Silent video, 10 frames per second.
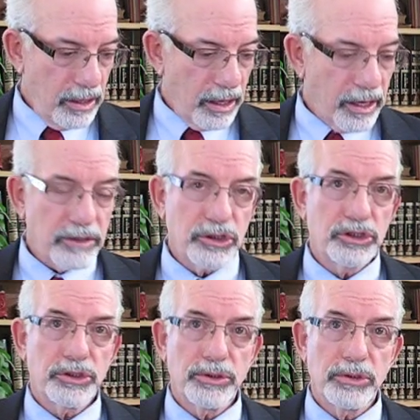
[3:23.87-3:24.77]
against
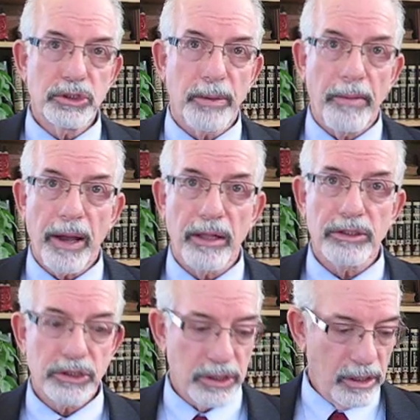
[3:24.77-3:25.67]
Jews by
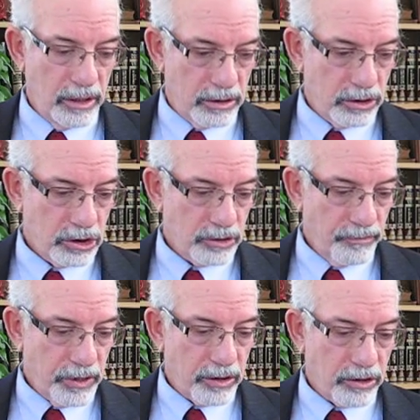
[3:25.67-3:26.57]

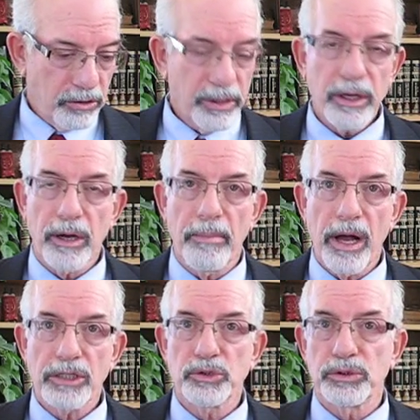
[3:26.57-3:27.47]
Palestinians, including
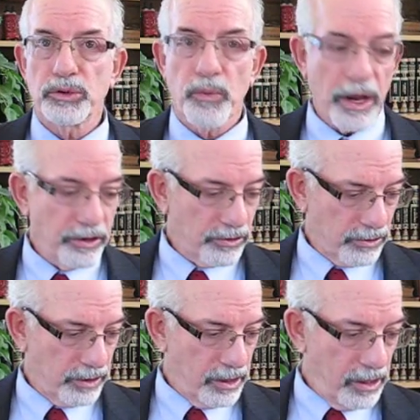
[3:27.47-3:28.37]
Hamas, which
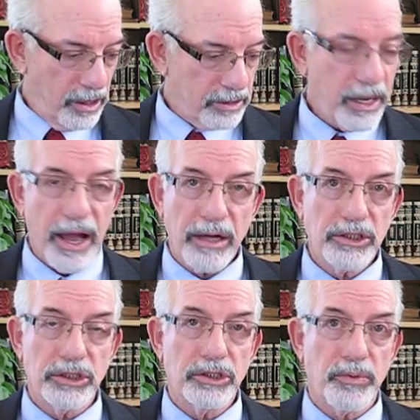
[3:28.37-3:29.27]
regularly
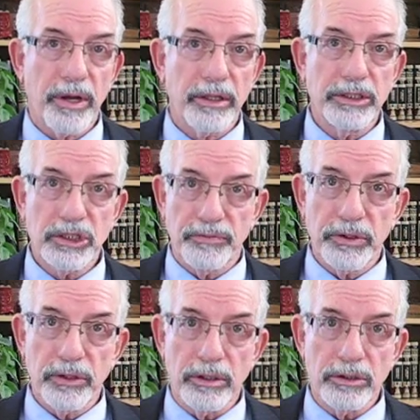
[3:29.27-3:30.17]
attacks Israeli
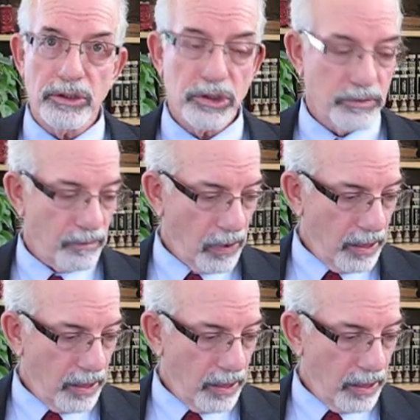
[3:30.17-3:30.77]
civilians.